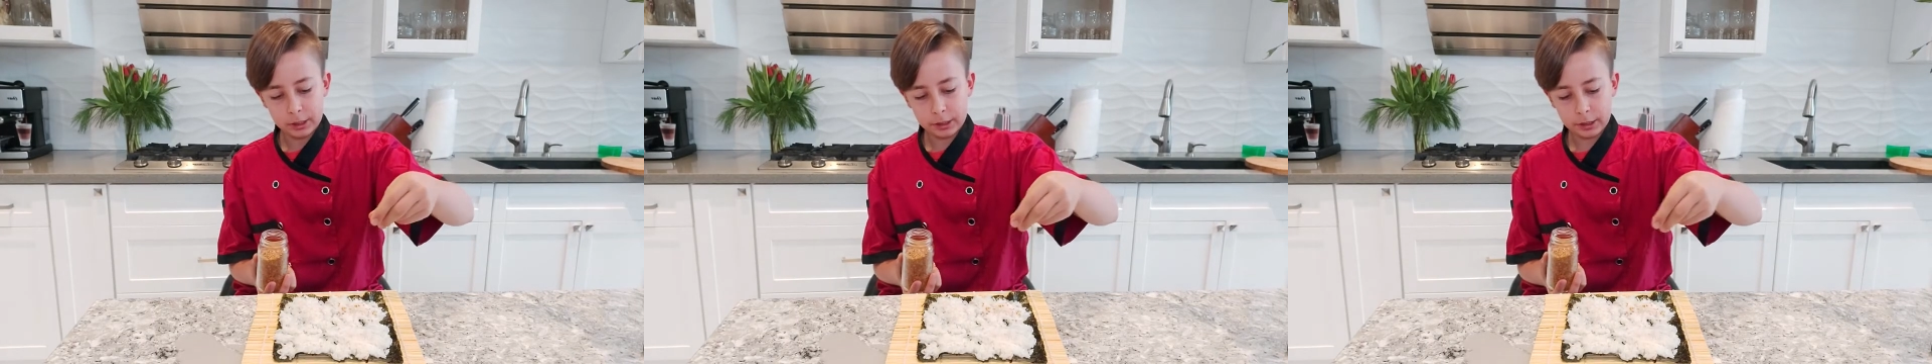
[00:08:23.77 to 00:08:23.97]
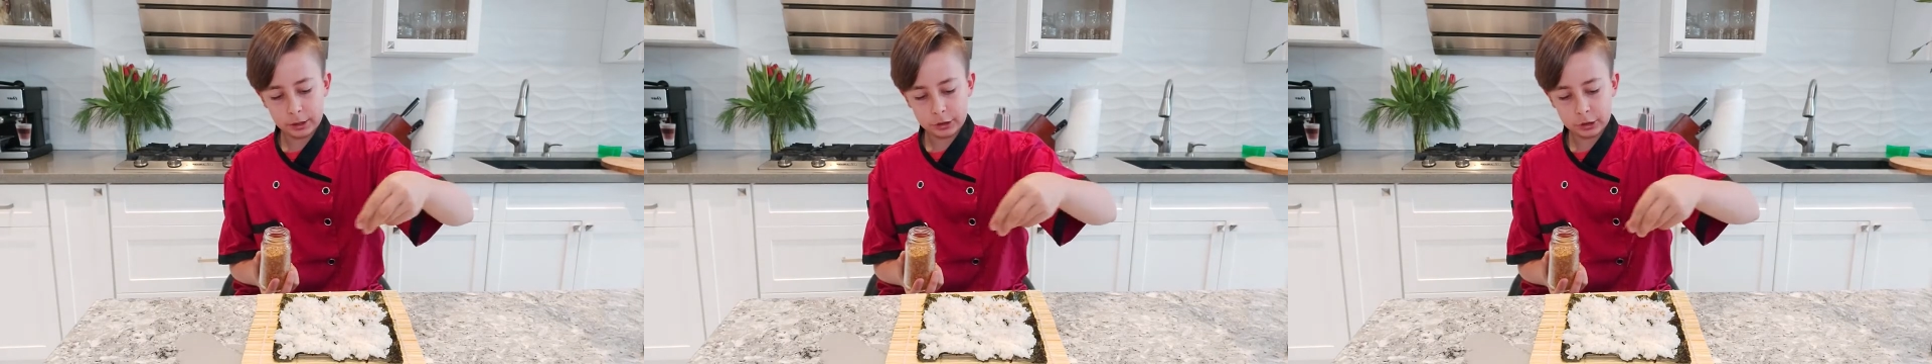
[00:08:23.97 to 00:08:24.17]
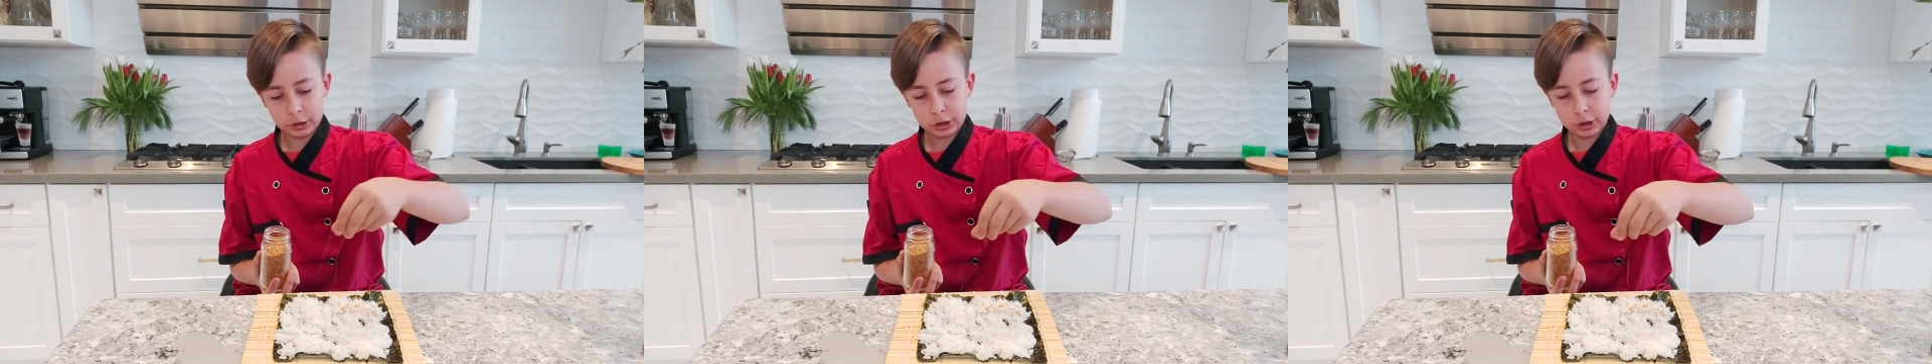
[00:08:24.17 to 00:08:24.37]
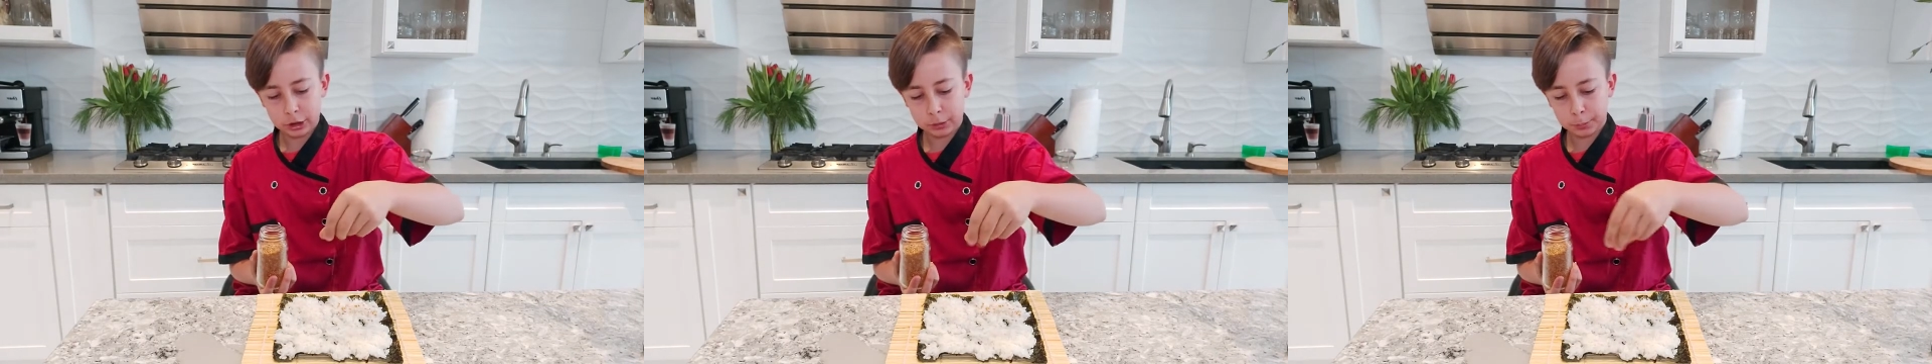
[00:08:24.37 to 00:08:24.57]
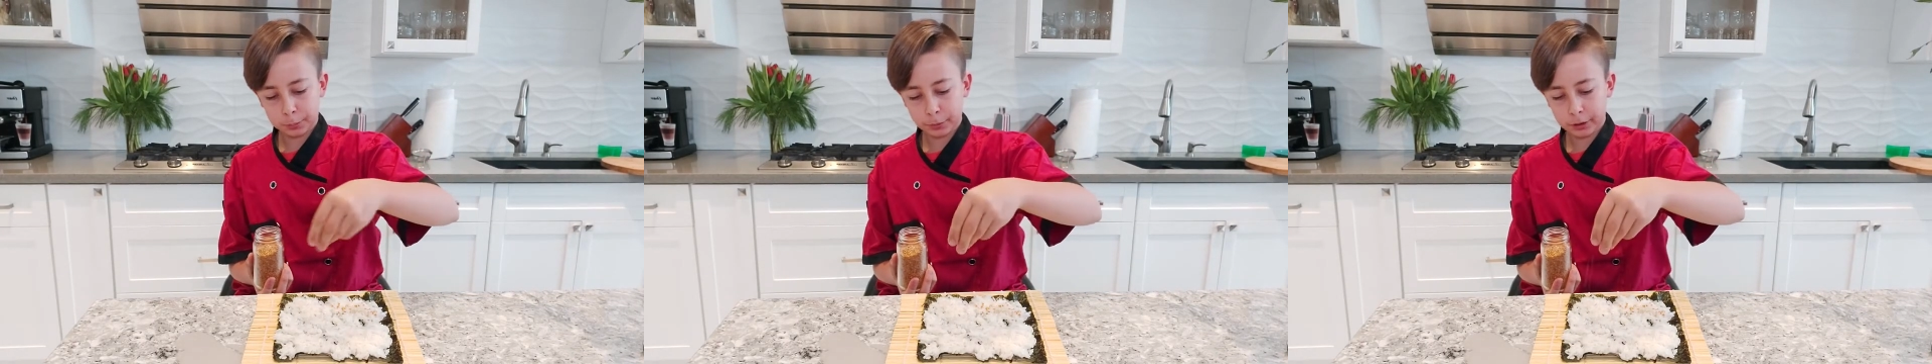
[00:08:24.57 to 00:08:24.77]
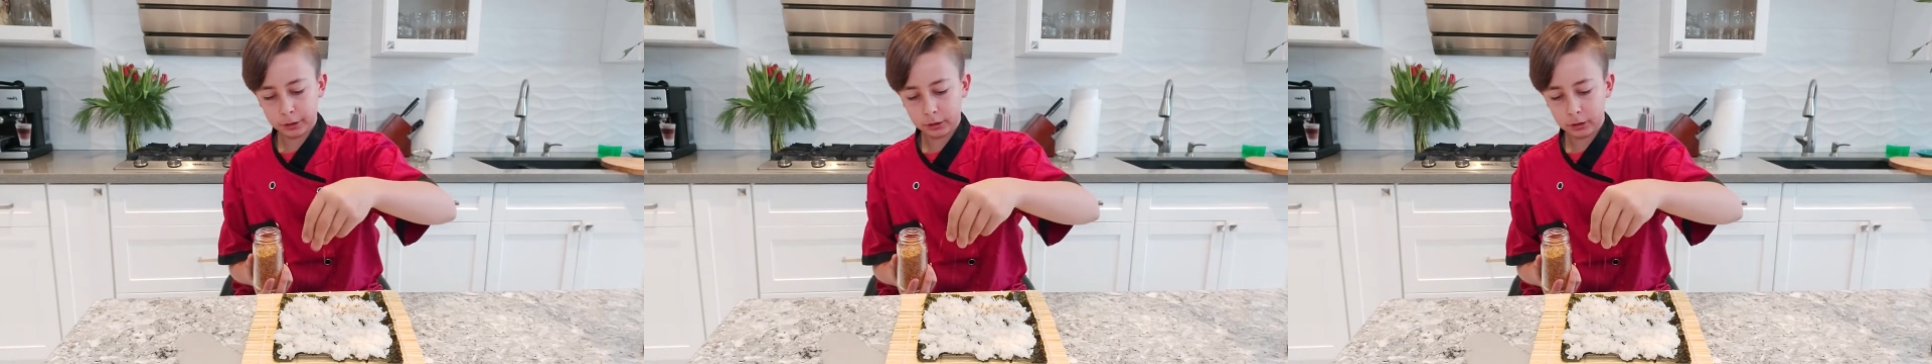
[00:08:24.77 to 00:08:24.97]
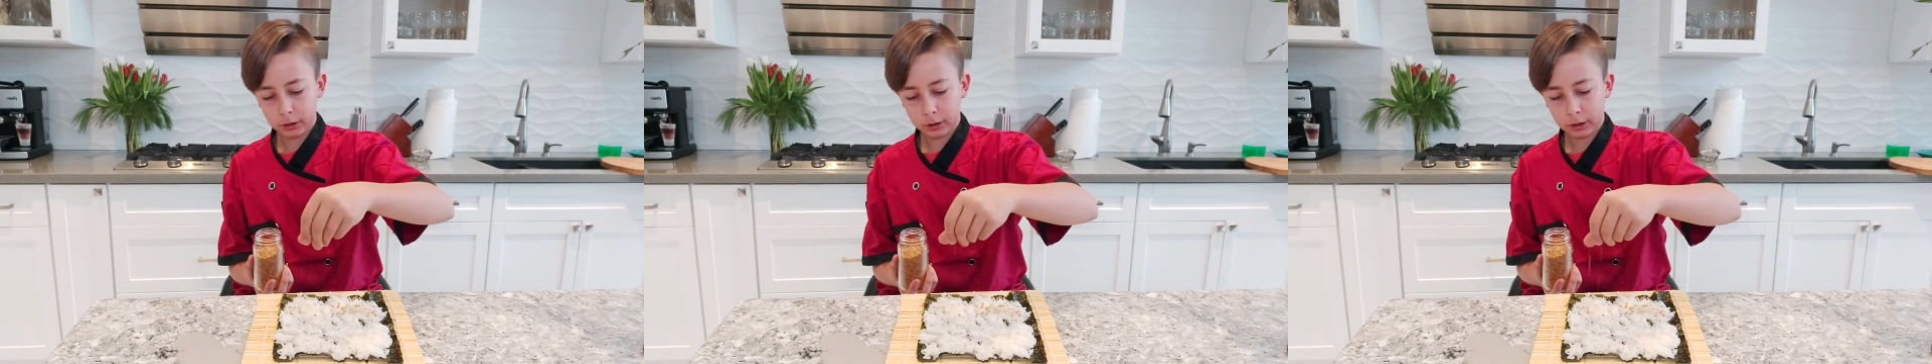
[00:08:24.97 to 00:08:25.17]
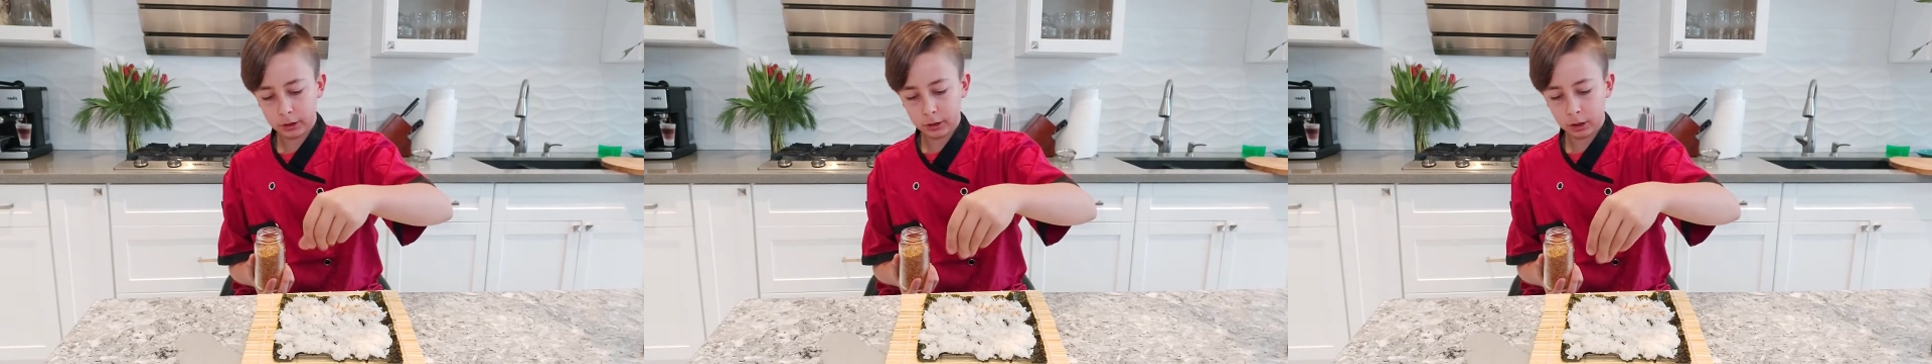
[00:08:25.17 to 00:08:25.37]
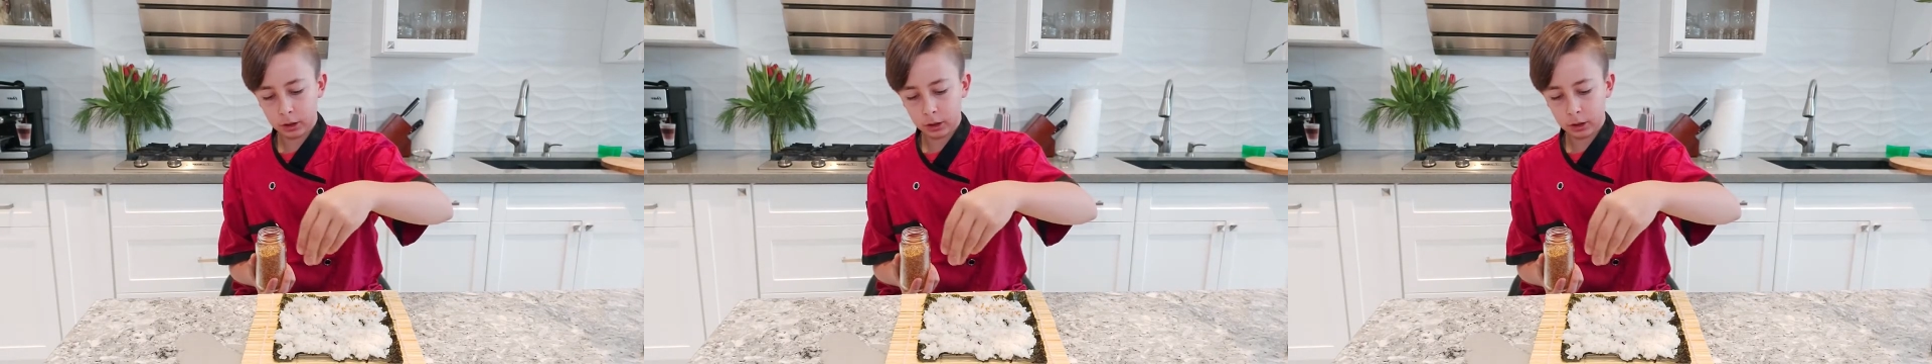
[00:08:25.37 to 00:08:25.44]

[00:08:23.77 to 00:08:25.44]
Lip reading: and just sprinkle it